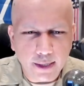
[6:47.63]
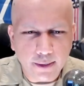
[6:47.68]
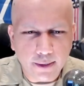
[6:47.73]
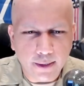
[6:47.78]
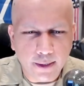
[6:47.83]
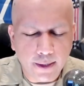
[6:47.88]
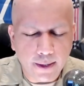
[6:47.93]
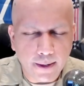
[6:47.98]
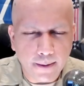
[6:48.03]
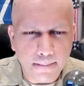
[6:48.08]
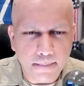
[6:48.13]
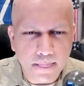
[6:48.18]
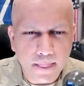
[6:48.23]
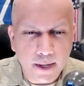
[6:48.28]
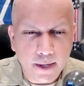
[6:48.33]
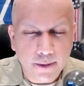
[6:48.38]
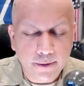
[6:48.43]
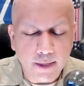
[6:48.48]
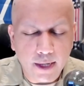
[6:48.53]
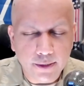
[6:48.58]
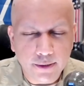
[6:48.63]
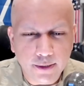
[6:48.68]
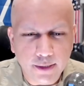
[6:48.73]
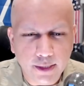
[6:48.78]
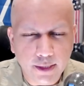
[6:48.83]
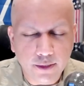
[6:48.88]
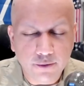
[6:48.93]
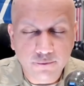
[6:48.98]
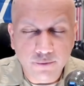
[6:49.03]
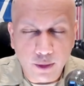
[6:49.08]

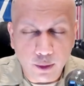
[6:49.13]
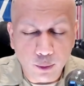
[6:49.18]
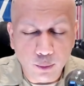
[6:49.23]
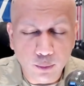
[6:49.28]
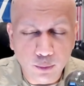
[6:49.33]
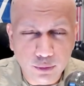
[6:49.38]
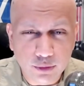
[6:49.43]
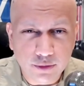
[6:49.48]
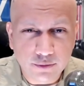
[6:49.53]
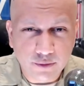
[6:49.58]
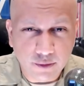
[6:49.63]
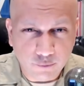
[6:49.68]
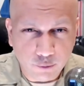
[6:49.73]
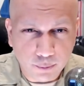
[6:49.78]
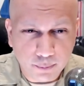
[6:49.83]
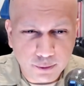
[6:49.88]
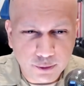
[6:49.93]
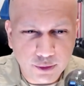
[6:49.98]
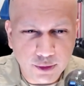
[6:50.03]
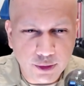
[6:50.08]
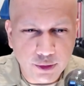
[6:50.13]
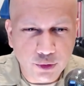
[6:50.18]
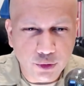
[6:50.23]
the Federal Rules of Civil Procedure